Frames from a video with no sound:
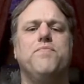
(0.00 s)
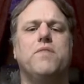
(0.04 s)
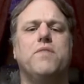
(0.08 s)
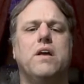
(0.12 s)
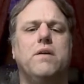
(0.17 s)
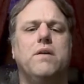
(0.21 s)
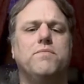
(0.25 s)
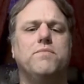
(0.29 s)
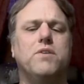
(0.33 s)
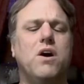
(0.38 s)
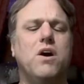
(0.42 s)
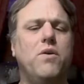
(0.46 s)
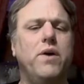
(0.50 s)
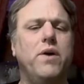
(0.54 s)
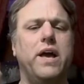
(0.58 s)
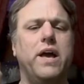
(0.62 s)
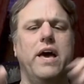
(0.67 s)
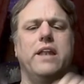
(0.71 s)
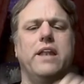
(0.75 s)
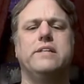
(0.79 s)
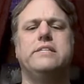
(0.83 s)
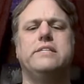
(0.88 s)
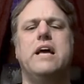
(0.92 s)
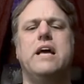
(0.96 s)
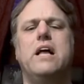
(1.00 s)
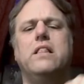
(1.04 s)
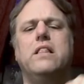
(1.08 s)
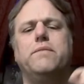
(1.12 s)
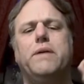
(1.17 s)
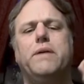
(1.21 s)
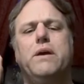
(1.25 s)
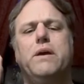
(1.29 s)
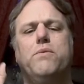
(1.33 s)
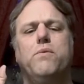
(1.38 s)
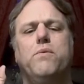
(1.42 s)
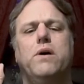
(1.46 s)
Go ahead. Tell
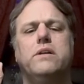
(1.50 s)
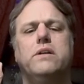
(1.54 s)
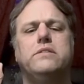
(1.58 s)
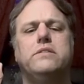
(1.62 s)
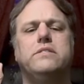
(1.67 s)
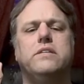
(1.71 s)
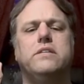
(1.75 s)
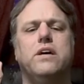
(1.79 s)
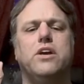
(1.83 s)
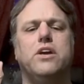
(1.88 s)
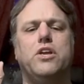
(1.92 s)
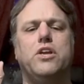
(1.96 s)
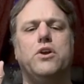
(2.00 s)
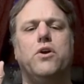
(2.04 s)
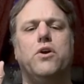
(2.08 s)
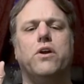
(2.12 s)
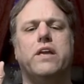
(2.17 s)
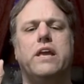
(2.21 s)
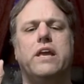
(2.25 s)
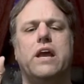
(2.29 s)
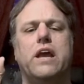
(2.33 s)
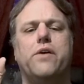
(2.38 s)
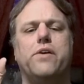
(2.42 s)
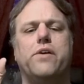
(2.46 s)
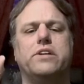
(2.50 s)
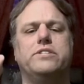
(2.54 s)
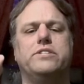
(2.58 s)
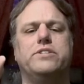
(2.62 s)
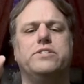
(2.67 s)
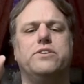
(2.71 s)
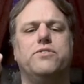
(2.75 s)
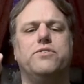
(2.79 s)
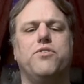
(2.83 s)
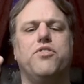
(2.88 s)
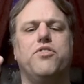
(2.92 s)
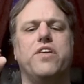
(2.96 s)
me what your
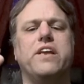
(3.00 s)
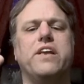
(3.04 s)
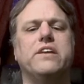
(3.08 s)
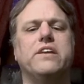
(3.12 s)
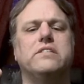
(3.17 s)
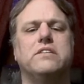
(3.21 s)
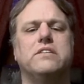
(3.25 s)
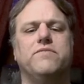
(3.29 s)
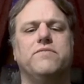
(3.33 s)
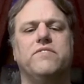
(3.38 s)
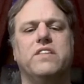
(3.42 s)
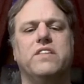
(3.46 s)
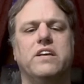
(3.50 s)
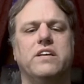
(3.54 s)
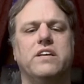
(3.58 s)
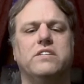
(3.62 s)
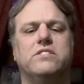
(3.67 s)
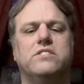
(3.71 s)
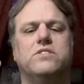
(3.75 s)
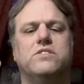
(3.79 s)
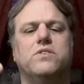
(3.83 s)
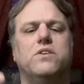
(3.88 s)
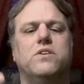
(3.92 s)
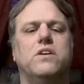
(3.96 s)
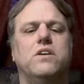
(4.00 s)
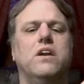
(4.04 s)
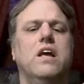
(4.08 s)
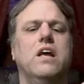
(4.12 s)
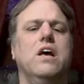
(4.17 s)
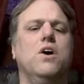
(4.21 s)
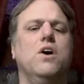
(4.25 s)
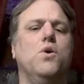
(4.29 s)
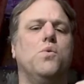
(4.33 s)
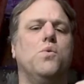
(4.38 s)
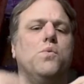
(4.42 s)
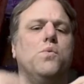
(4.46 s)
character thinks of this, or
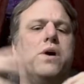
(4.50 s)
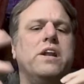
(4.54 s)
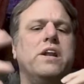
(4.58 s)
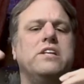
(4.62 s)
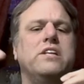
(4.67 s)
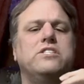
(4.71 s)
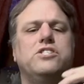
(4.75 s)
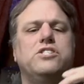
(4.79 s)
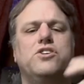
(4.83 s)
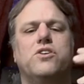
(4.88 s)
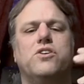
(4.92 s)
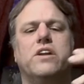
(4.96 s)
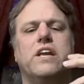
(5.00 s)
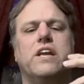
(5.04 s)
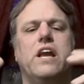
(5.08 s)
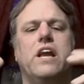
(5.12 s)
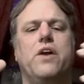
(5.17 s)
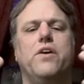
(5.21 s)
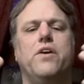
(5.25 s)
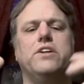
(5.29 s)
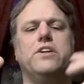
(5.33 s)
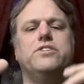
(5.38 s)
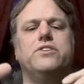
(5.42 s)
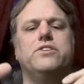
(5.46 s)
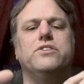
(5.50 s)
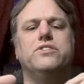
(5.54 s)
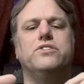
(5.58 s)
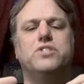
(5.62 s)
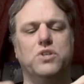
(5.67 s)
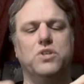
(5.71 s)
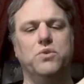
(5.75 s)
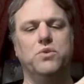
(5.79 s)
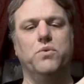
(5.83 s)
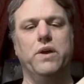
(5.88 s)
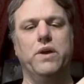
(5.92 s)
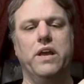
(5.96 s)
what is your character
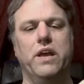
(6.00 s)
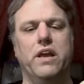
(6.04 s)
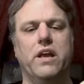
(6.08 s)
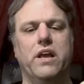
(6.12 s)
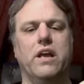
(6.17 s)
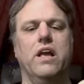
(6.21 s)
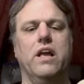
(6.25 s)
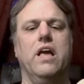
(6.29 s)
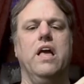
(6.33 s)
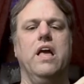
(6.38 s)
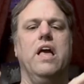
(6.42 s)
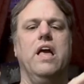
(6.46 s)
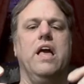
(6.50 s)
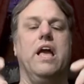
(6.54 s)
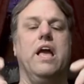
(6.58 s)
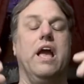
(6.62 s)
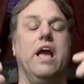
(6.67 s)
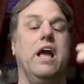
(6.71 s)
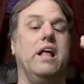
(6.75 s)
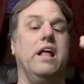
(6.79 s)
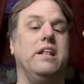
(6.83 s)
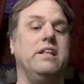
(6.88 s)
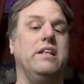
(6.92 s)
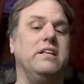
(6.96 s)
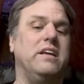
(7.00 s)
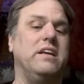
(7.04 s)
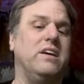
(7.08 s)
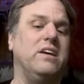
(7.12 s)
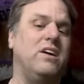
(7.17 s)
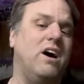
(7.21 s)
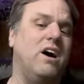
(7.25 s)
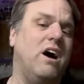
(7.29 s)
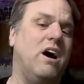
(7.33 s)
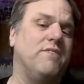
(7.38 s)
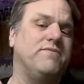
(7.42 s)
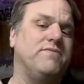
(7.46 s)
doing? And, you know,
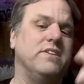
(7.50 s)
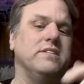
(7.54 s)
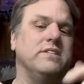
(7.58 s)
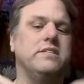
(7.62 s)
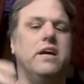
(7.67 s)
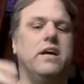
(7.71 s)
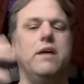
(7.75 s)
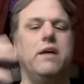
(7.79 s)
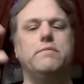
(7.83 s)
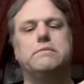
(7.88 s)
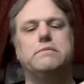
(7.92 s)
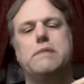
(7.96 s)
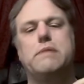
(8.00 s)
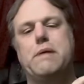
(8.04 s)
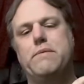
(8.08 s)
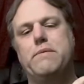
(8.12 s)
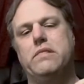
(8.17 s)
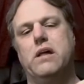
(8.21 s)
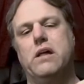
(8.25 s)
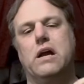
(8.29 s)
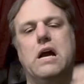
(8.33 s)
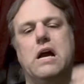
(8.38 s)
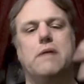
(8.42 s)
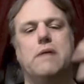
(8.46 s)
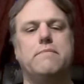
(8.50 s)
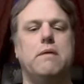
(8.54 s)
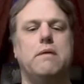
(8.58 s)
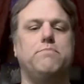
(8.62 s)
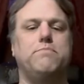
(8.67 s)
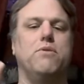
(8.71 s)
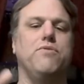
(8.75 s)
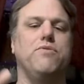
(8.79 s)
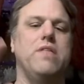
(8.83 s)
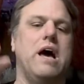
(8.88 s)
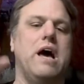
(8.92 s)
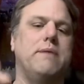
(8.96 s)
oftentimes maybe they'll come
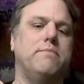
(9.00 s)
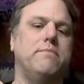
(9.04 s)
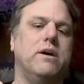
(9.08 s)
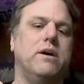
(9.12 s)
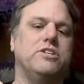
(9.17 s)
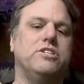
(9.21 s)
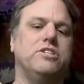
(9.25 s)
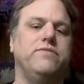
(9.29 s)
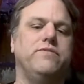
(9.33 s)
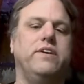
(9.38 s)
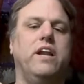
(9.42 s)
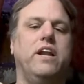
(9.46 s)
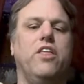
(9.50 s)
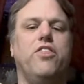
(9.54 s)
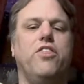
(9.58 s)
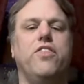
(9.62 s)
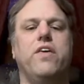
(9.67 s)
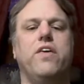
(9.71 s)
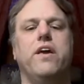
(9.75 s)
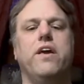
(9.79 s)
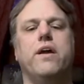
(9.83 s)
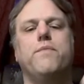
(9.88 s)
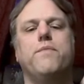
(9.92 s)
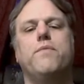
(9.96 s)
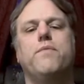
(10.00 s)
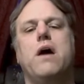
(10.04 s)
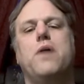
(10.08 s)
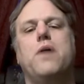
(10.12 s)
up with not much of anything.